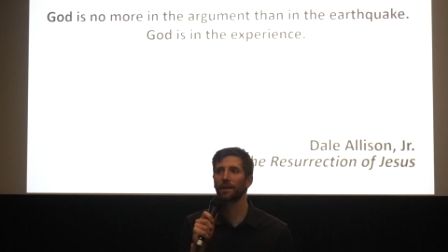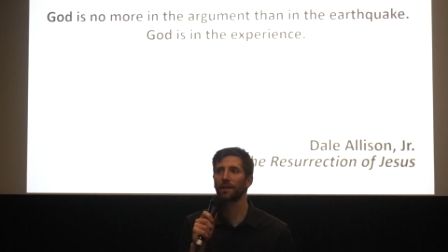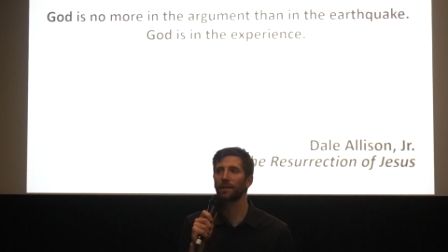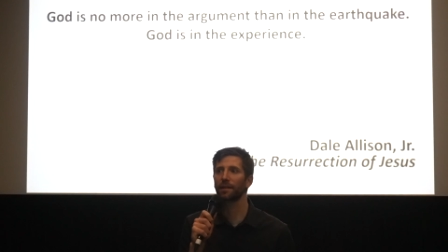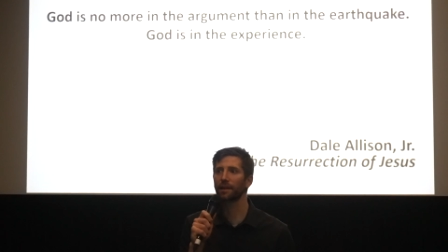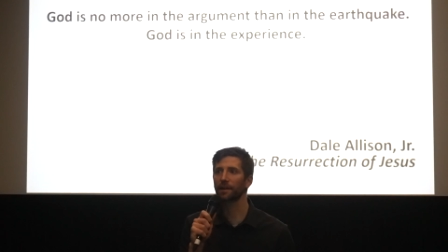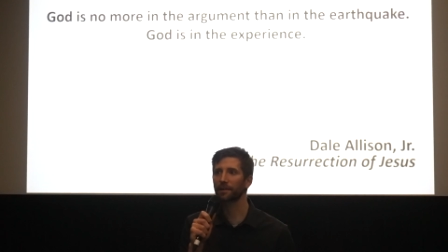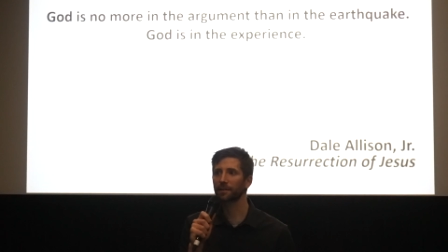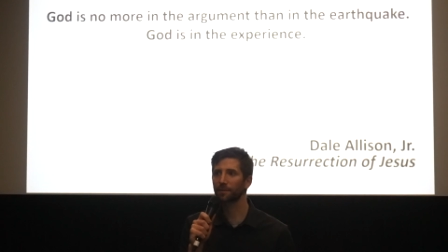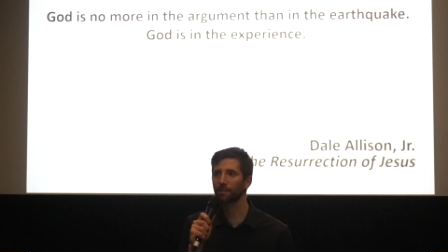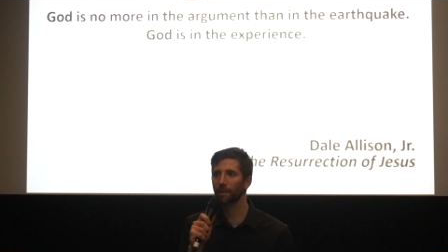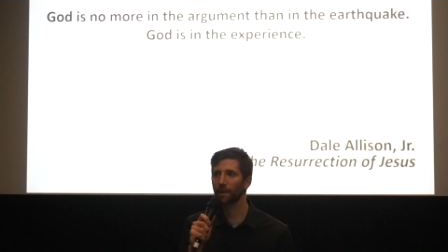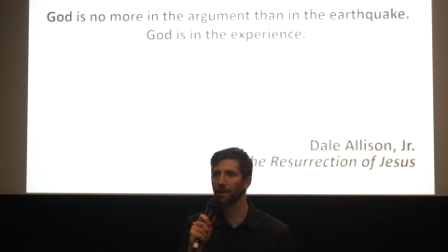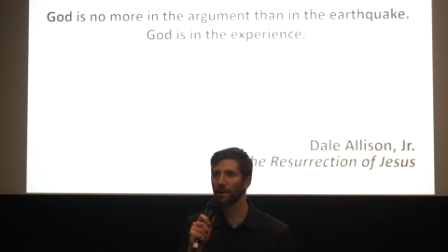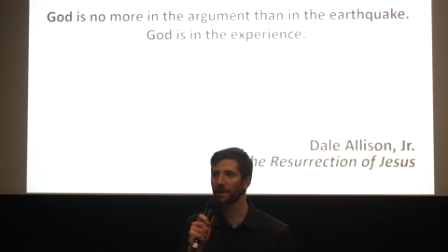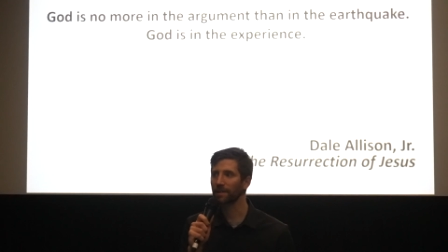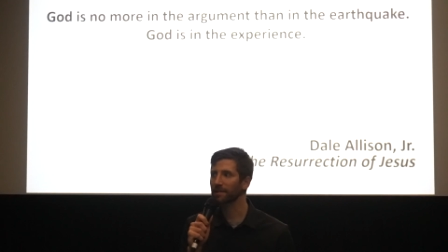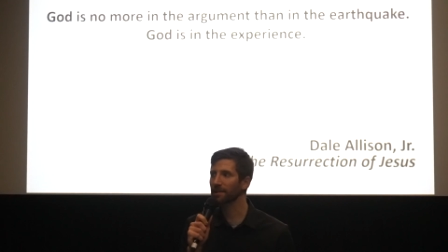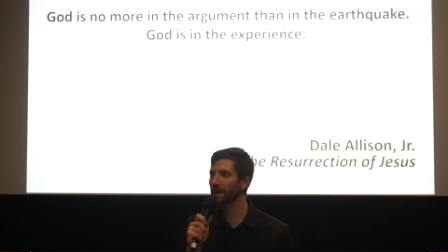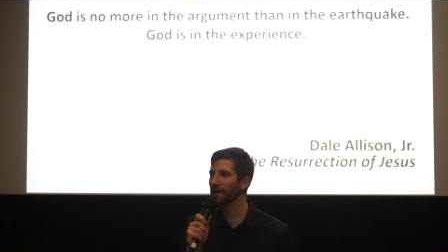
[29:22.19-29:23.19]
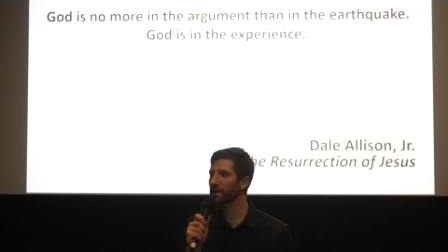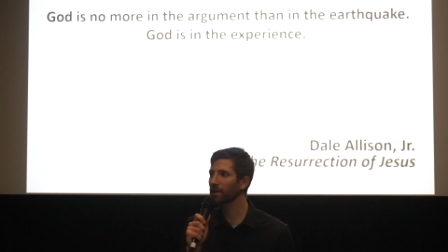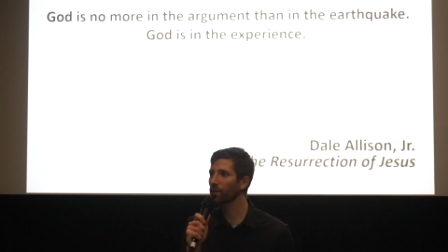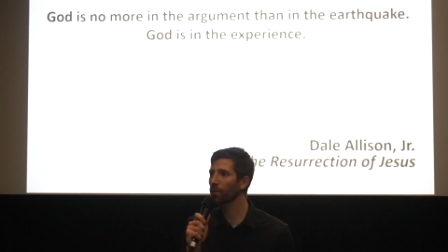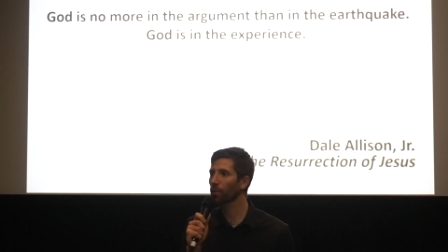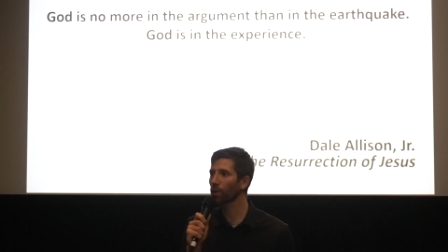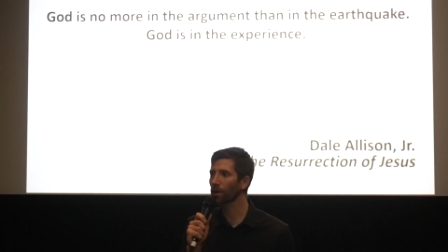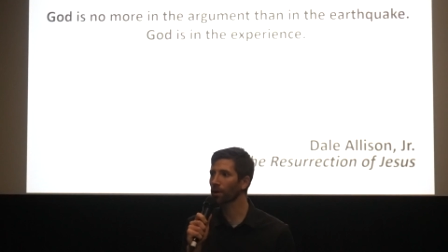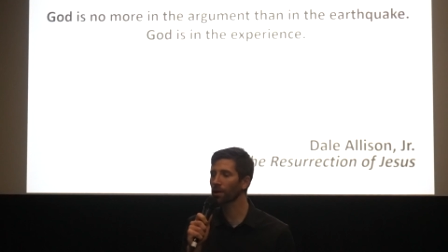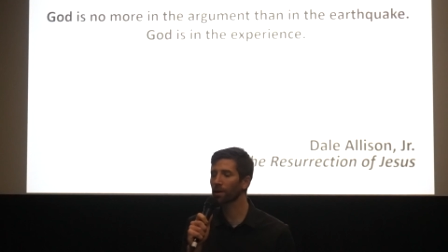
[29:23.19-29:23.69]
the experience, not in a
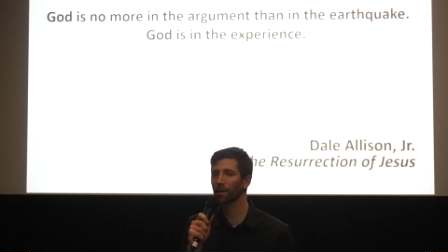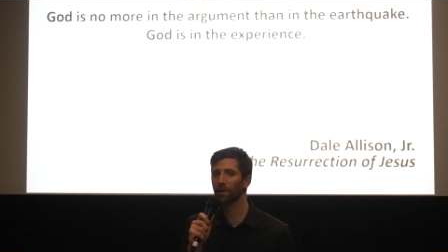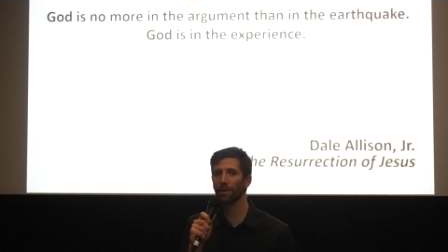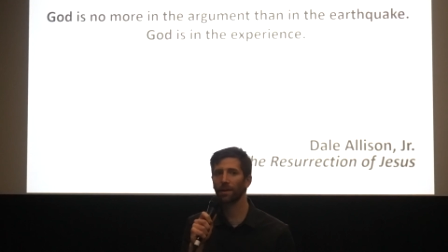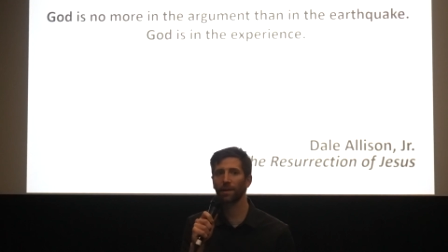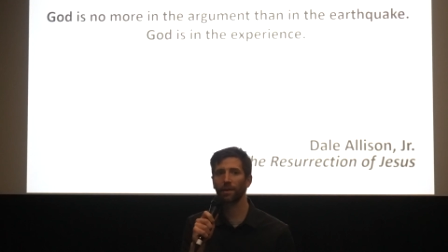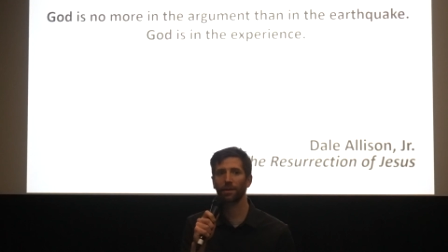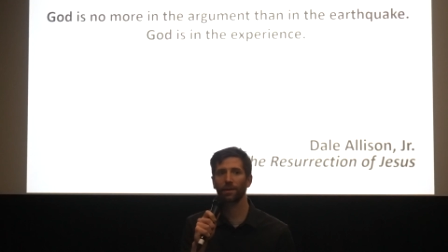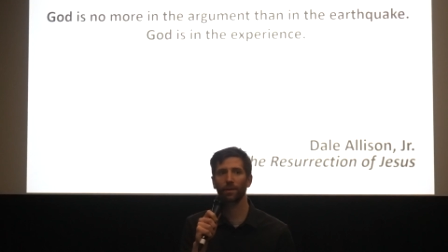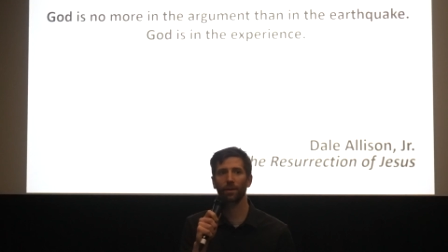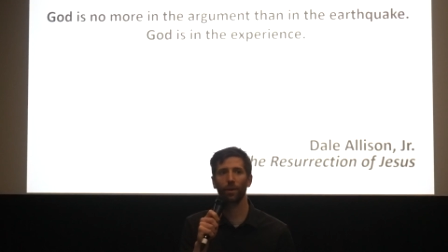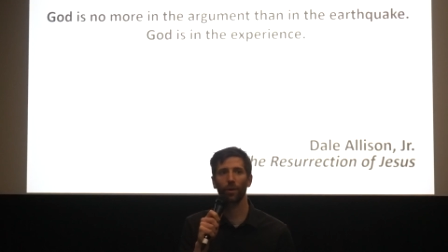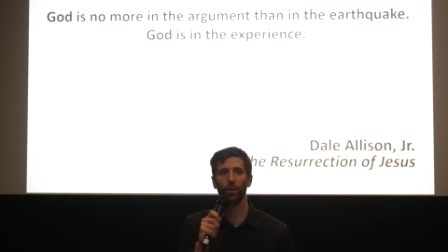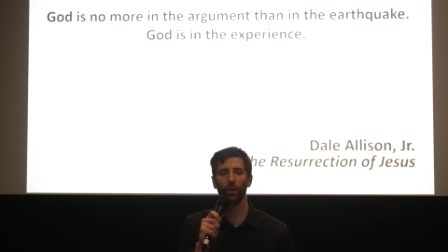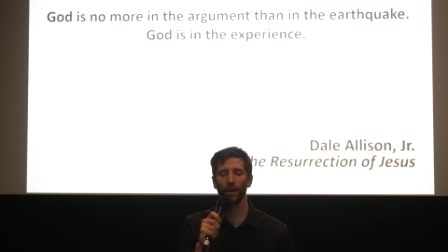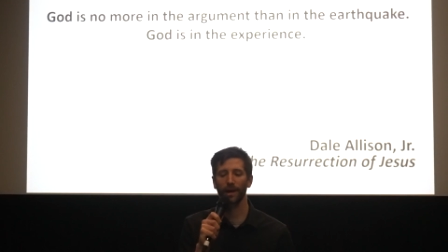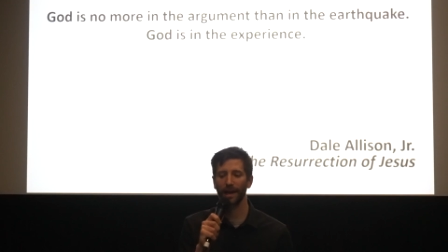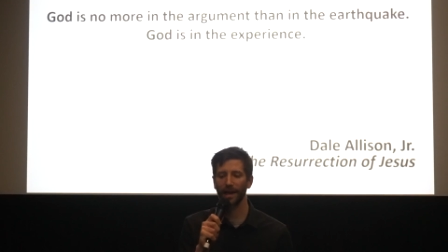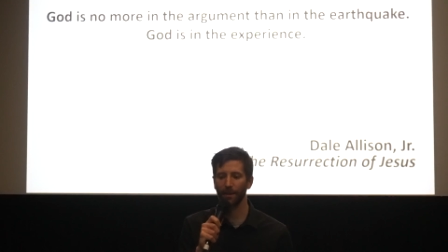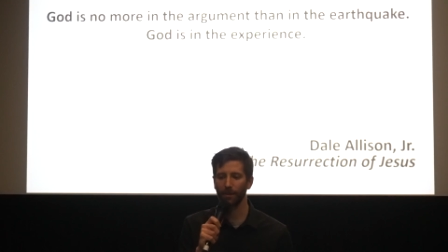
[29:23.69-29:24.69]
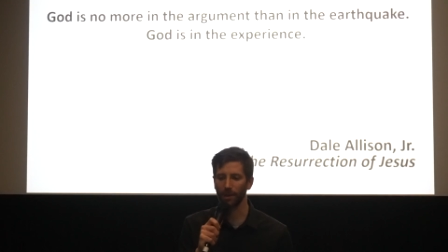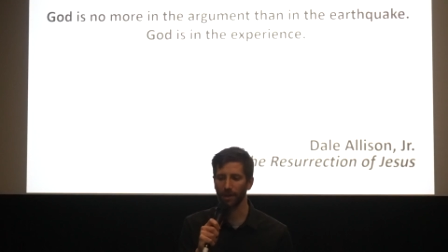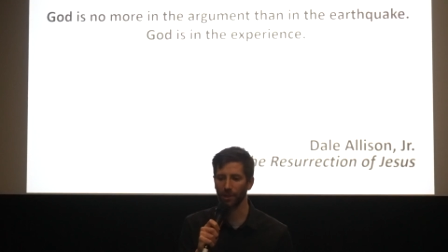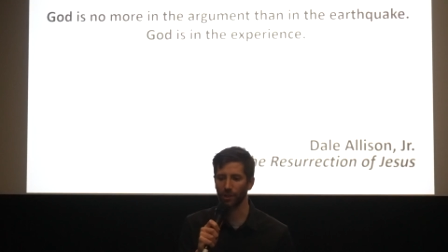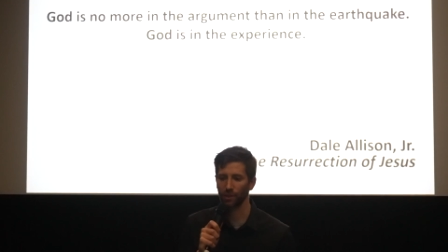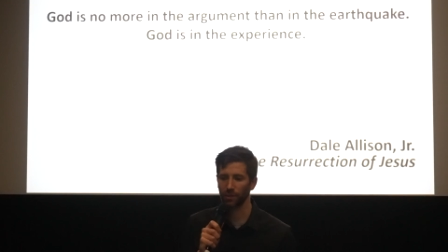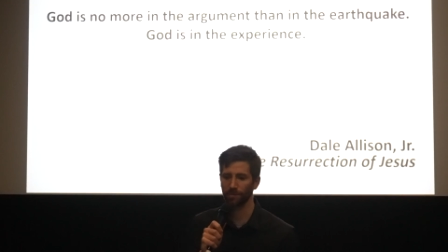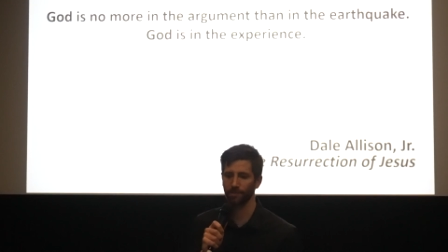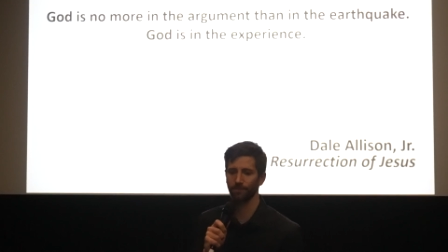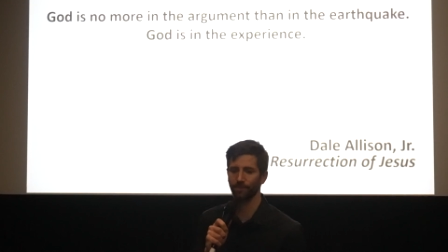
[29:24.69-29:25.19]
word or an
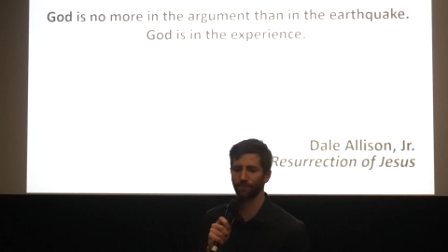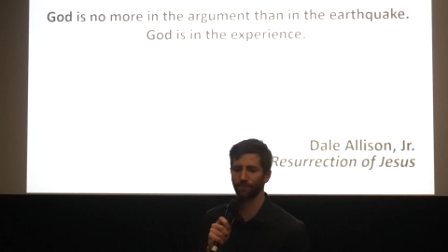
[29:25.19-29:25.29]
image.